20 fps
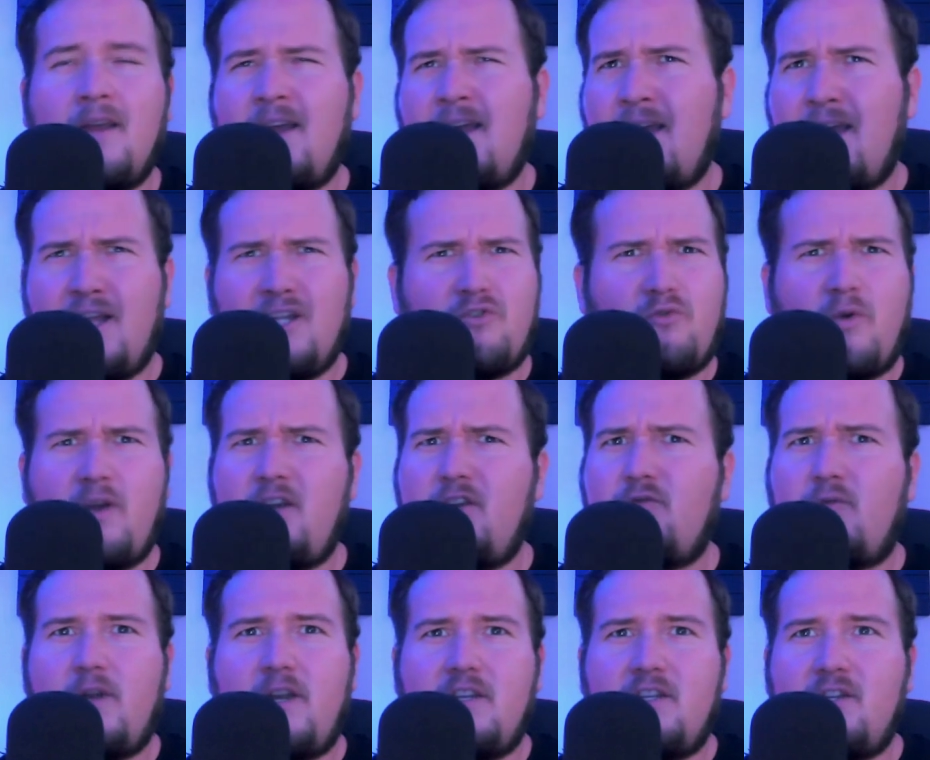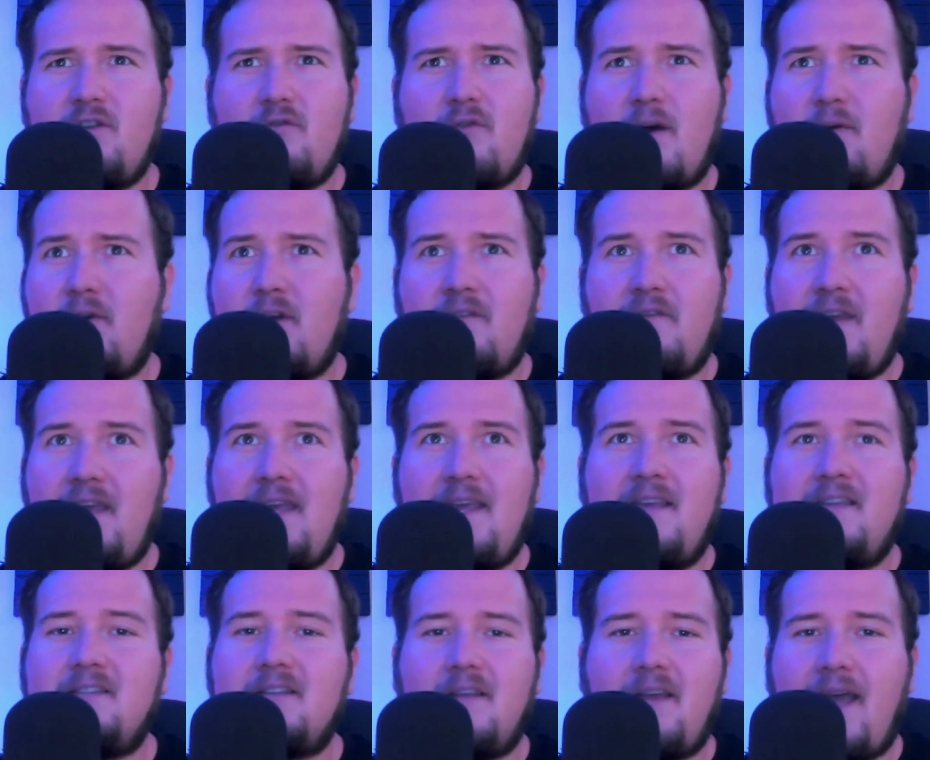In 2022, I would have
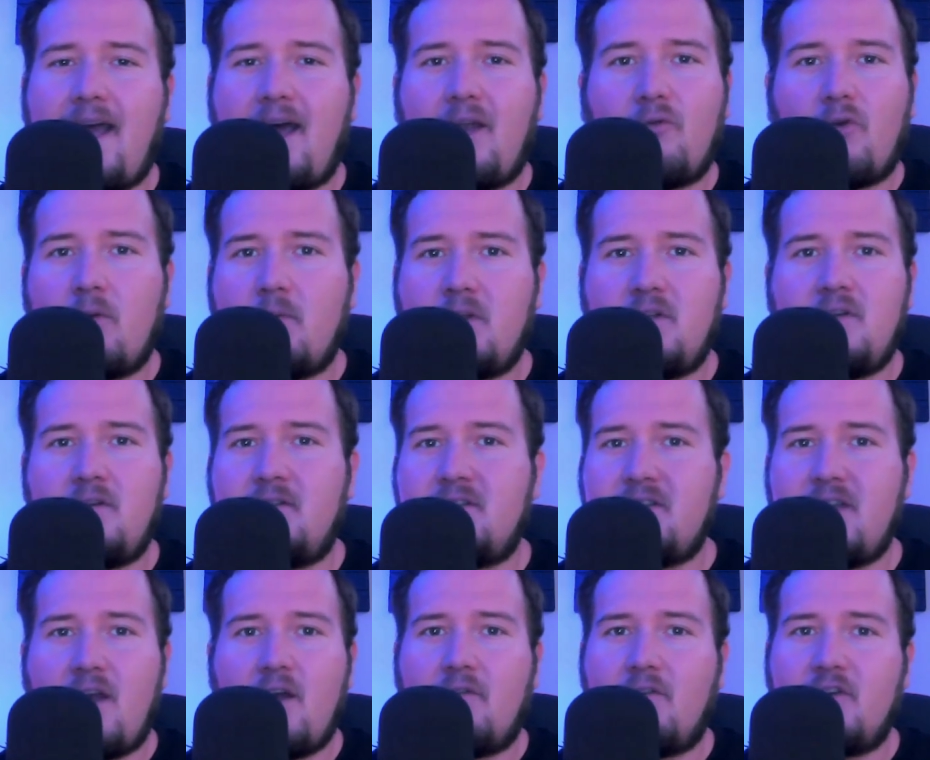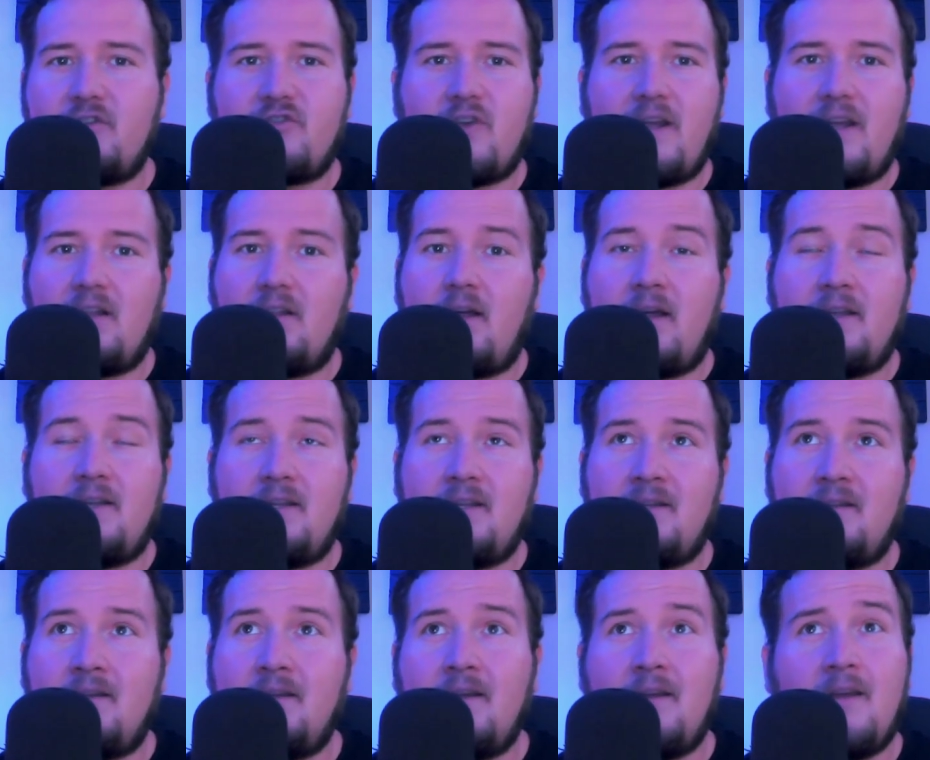easily had Rome Odunze over Drake
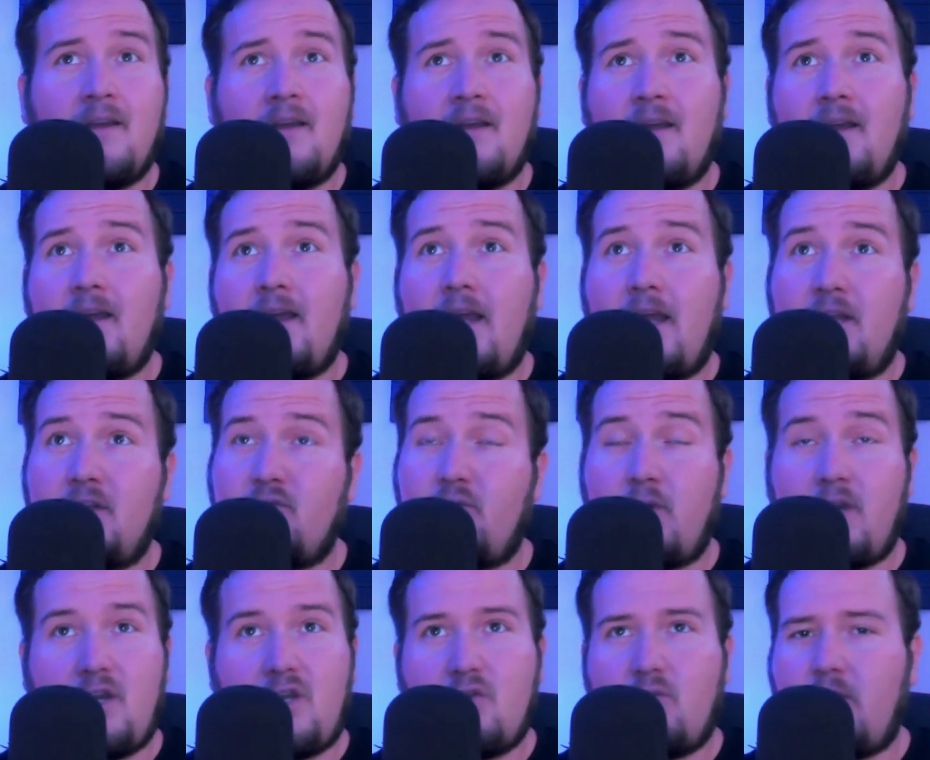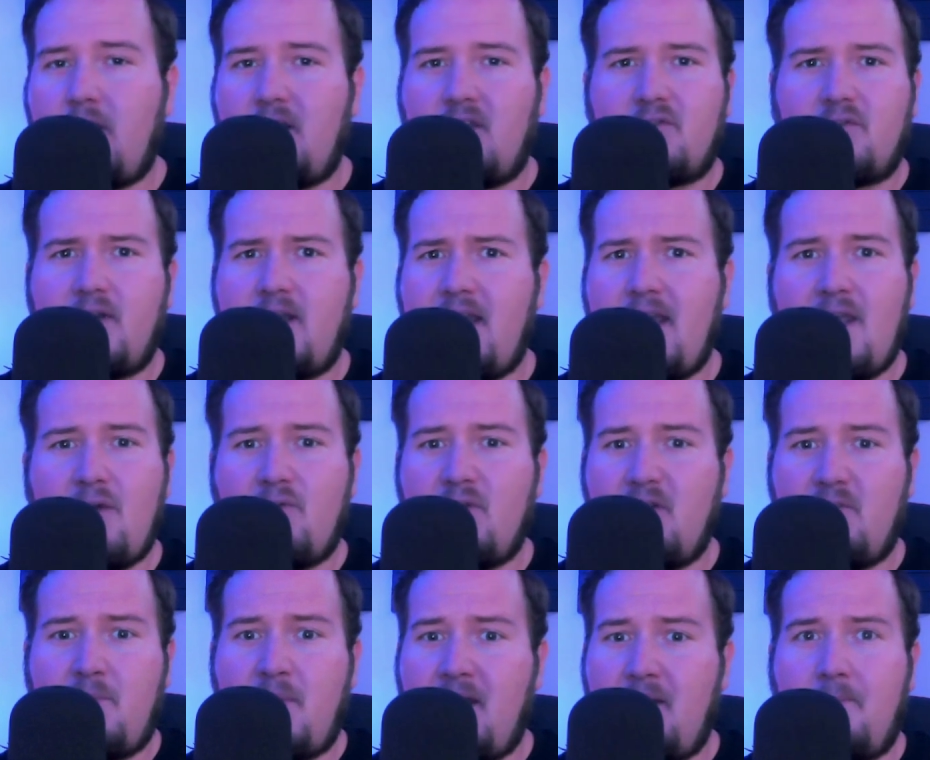London. In 2023, he would
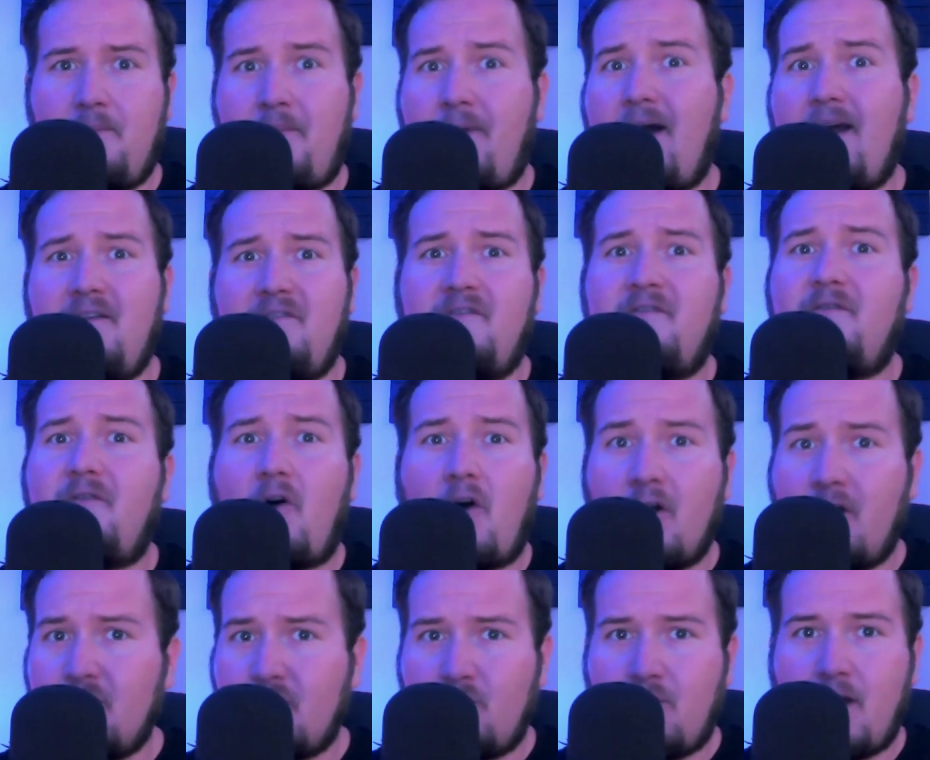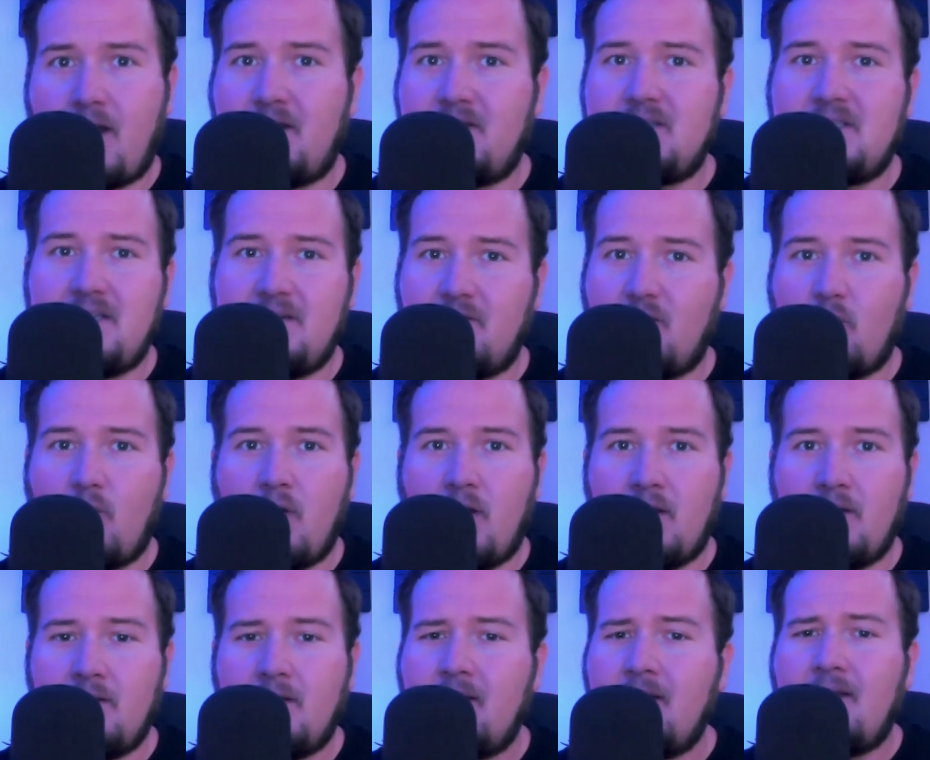have been by far the wide receiver 1.